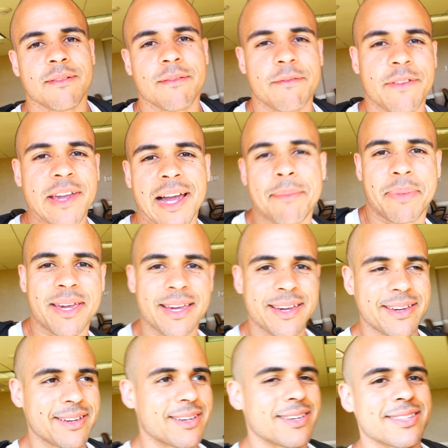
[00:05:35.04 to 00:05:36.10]
V I
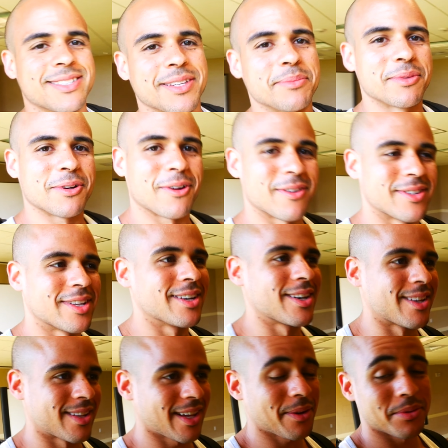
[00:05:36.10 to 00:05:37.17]
P seminar
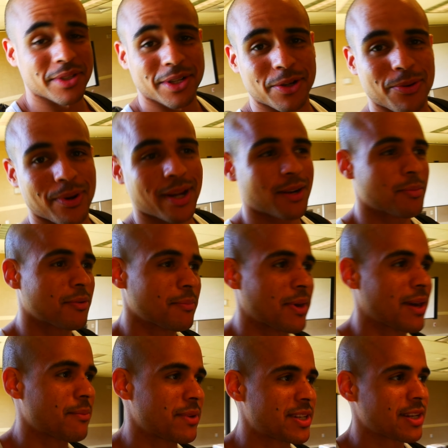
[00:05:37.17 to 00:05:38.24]
done. That was incredible,
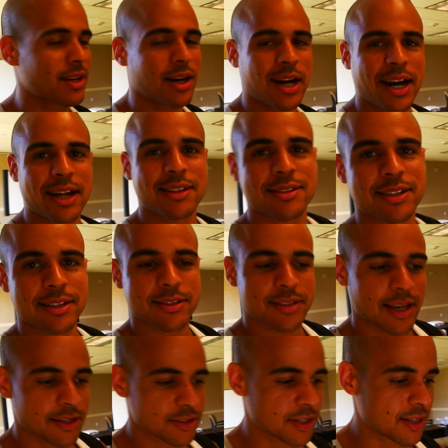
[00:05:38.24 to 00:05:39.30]
man. We did a hot seat
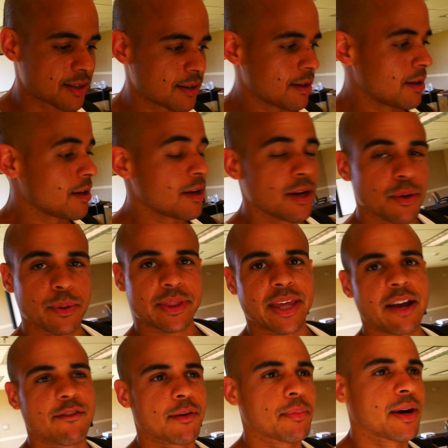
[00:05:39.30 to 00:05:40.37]
session with
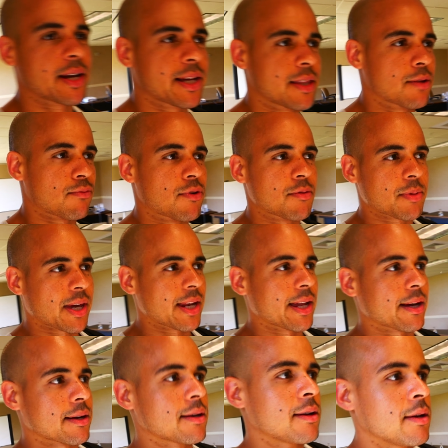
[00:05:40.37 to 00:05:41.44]
everybody in the room
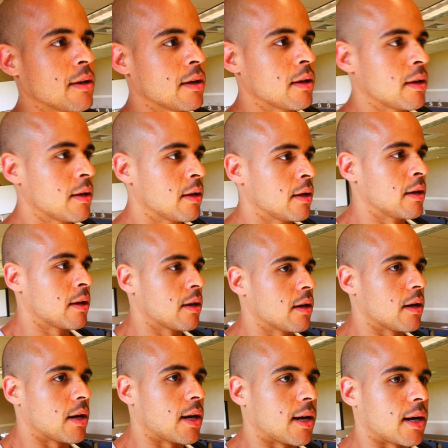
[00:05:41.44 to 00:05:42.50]
getting,
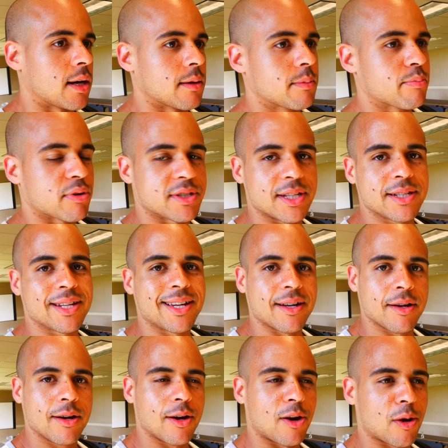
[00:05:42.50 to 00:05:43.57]
uh,
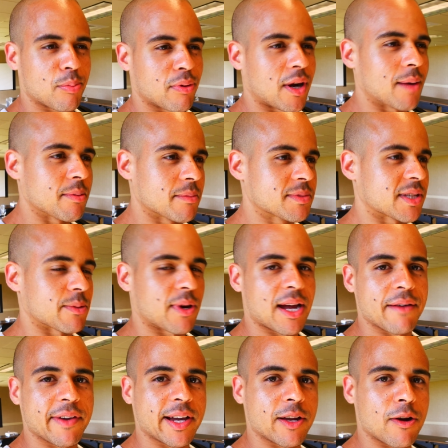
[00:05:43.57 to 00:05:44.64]
presenting our problems that we're
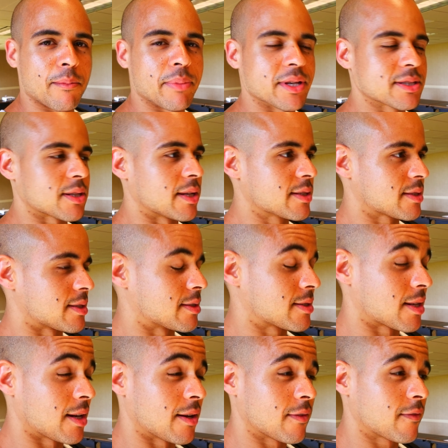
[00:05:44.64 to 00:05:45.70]
having in our business and
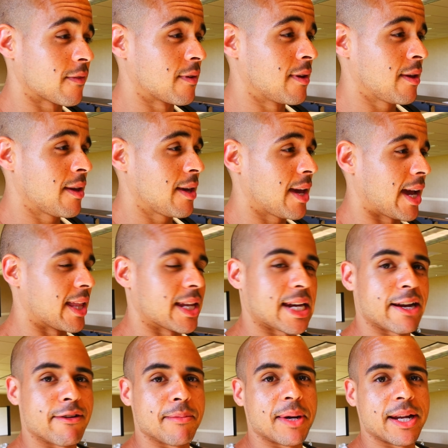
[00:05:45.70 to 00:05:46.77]
stuff. And
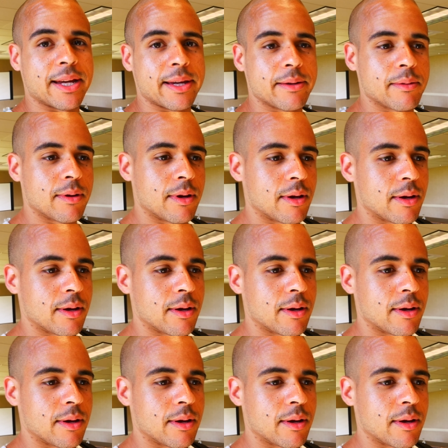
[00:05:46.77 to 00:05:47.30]
then everybody